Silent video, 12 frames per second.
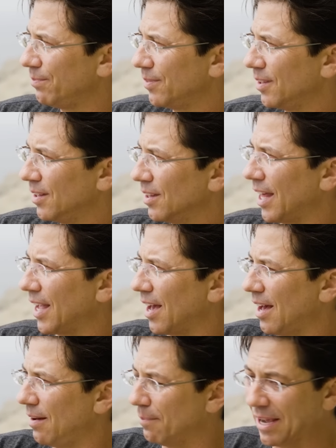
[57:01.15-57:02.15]
Mm.
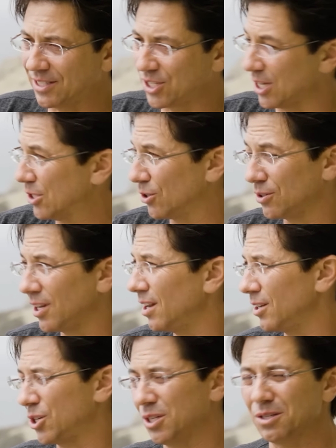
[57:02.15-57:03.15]
Like, my sister did
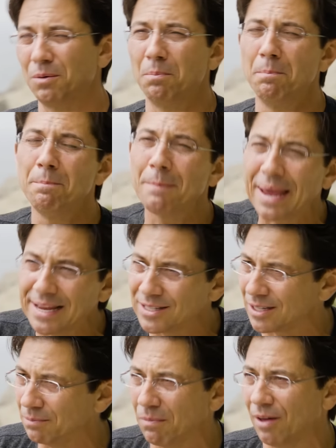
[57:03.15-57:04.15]
it. She's an
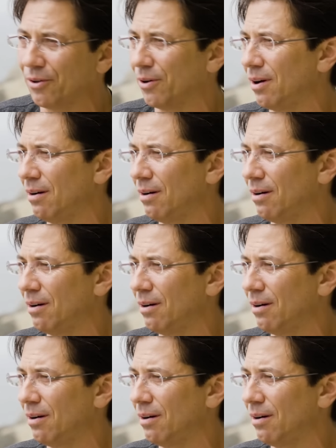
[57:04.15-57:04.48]
amazing mother.